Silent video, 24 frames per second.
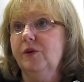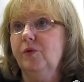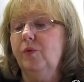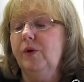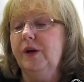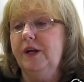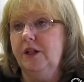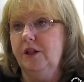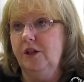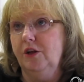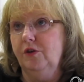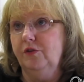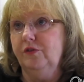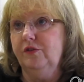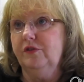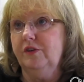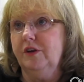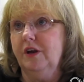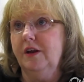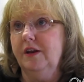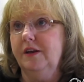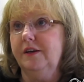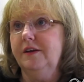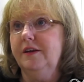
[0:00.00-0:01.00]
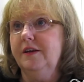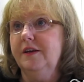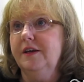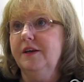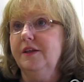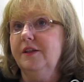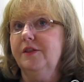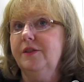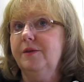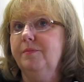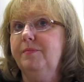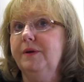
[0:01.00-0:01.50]
that we closed
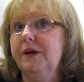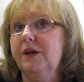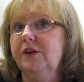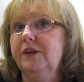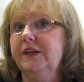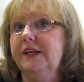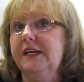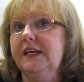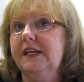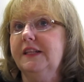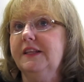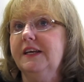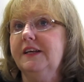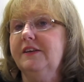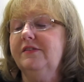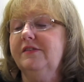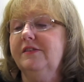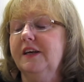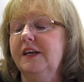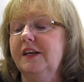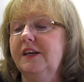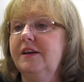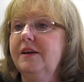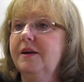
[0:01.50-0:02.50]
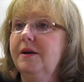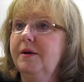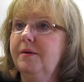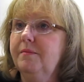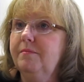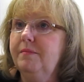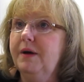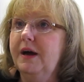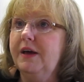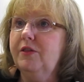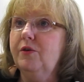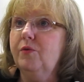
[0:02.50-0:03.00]
on the building, and they said,
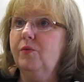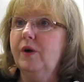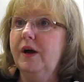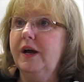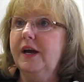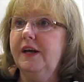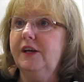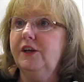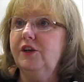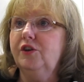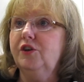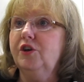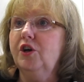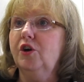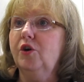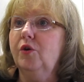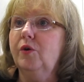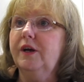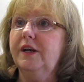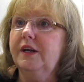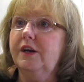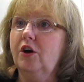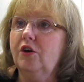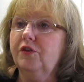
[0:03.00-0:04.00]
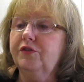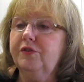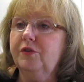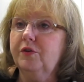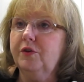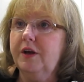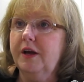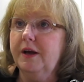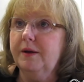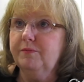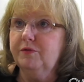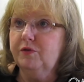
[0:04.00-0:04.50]
by the way, you know, it
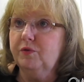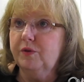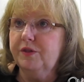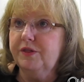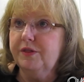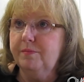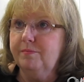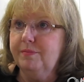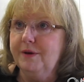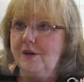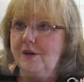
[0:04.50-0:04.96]
also comes with the